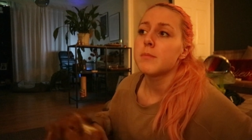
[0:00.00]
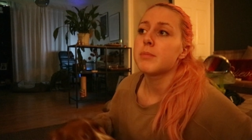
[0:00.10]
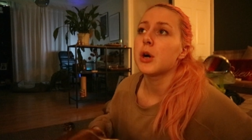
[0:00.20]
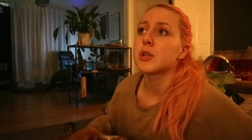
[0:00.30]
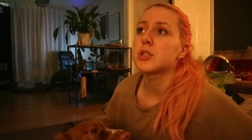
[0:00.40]

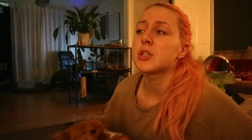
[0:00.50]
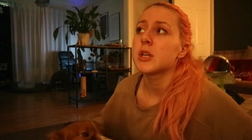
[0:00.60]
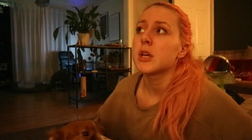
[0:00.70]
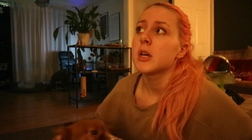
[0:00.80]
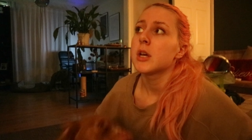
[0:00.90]
But
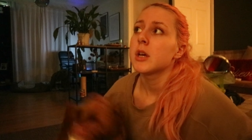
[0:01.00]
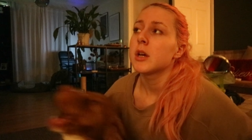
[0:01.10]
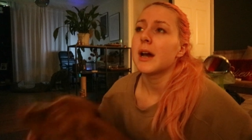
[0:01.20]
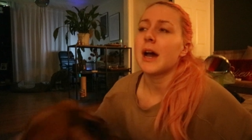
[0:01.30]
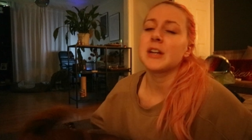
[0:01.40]

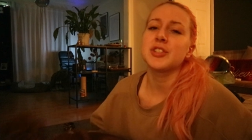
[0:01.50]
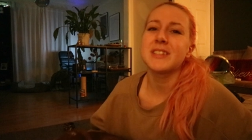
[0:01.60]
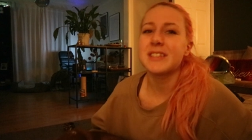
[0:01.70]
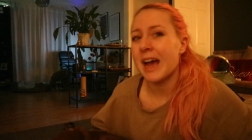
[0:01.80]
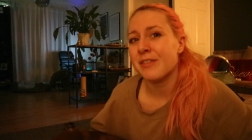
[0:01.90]

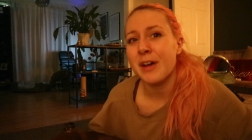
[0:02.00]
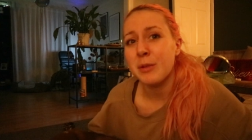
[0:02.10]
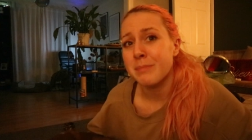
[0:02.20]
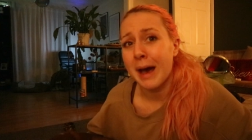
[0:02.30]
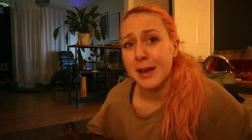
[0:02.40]
I
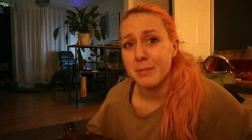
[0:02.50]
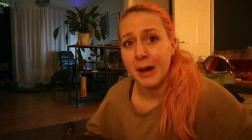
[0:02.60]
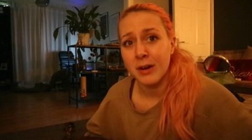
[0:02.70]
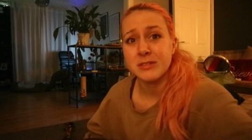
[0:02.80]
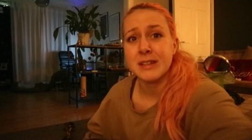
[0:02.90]
felt bad
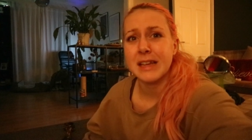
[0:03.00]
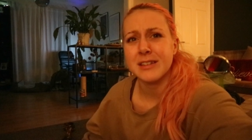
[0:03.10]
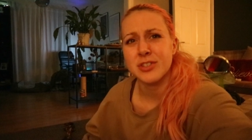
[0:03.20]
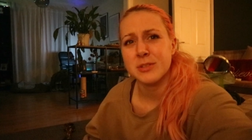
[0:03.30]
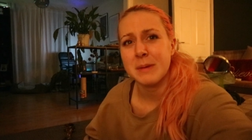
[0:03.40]
about
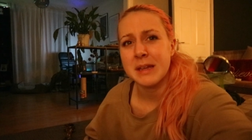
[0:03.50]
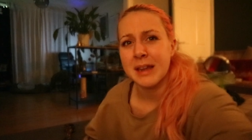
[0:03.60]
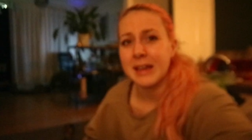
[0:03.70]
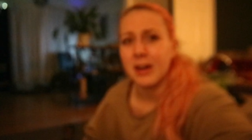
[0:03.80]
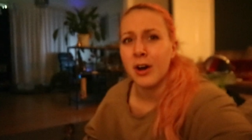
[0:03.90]
like just being
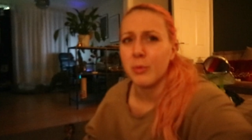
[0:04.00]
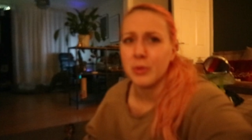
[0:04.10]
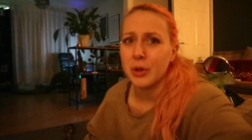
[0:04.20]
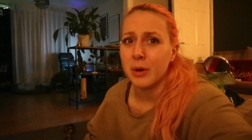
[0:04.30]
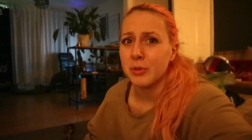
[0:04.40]
like, oh,
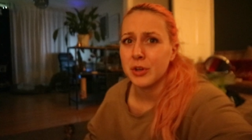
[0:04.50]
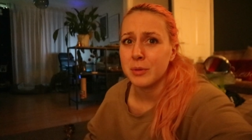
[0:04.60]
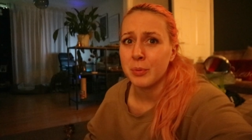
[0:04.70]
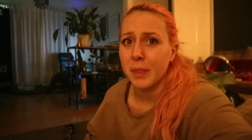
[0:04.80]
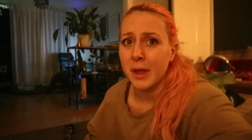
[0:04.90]
well, no, I'm not
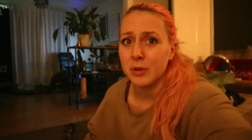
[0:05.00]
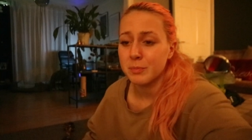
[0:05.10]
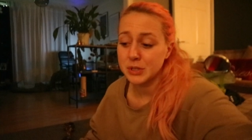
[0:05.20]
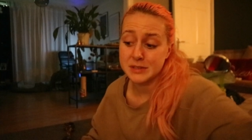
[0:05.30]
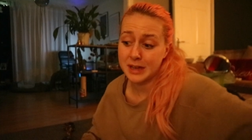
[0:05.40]
going to put that
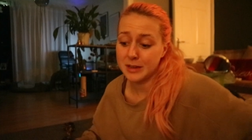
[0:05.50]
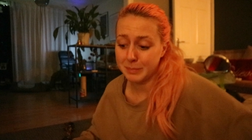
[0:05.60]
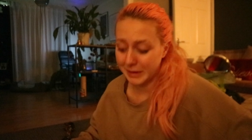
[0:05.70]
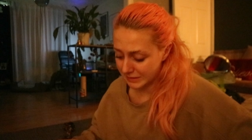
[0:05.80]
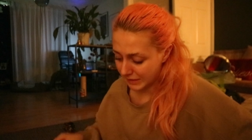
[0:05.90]
on because I had a
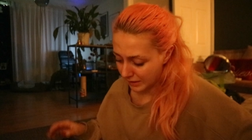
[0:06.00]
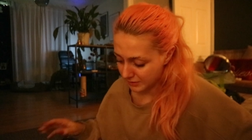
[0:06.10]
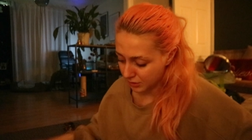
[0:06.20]
bad day.